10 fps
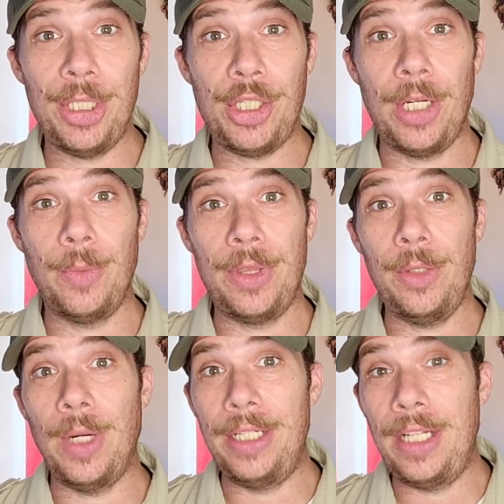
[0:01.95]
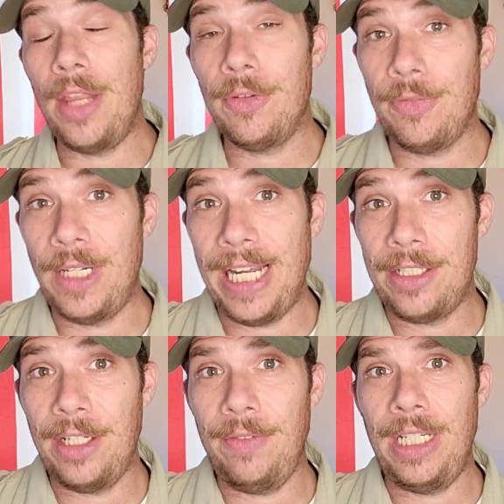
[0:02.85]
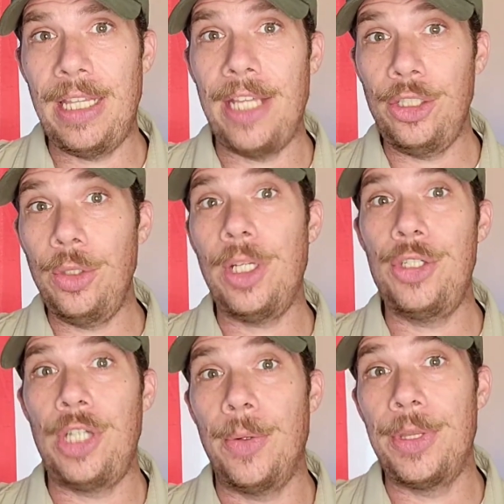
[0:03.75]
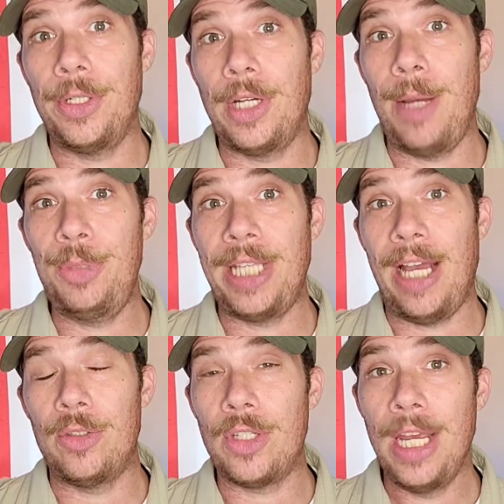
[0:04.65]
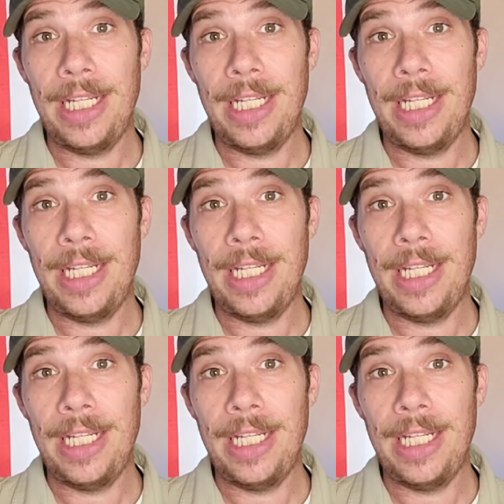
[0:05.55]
be sharing with you another fun activity that you can share with your Cub Scouts,